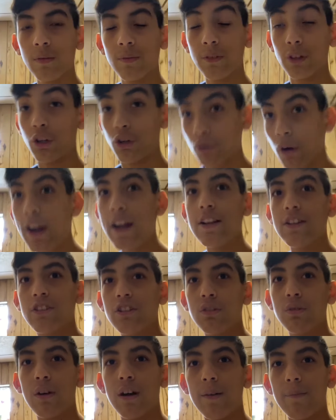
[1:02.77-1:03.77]
Great, do
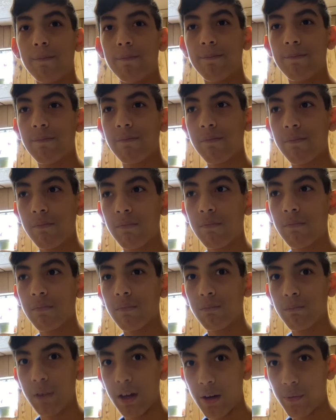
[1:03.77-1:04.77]
you, um,
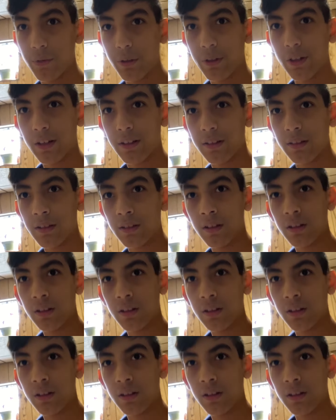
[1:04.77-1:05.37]
have lyrics?